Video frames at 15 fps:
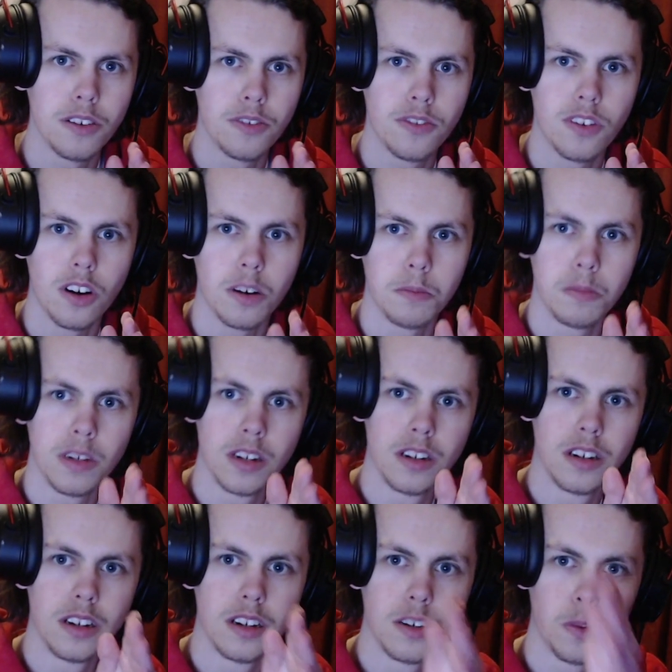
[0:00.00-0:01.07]
from
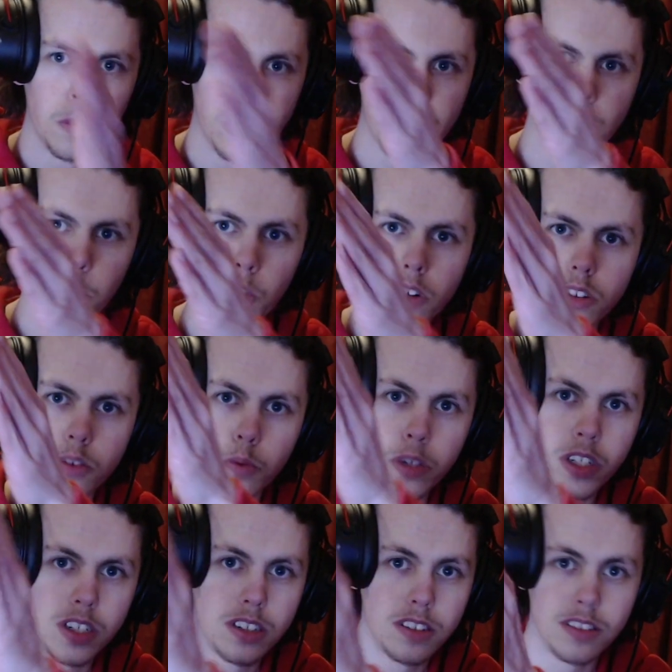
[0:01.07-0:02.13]
where it was,
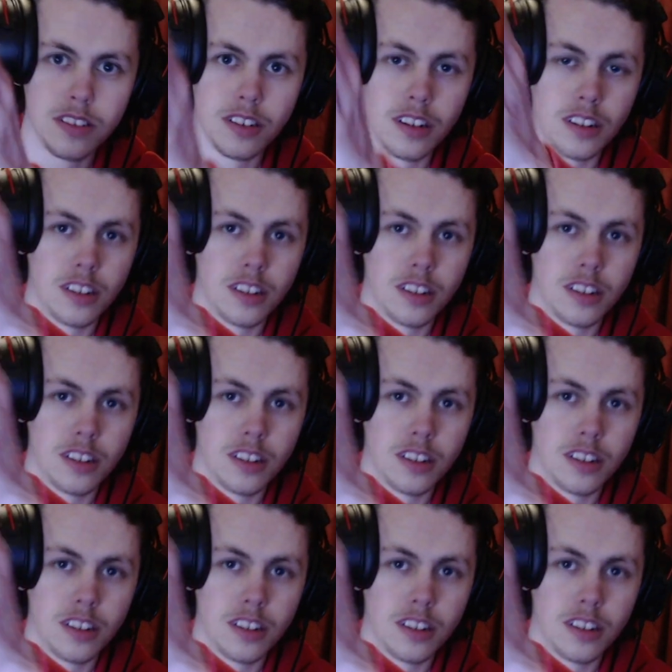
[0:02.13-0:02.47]
which is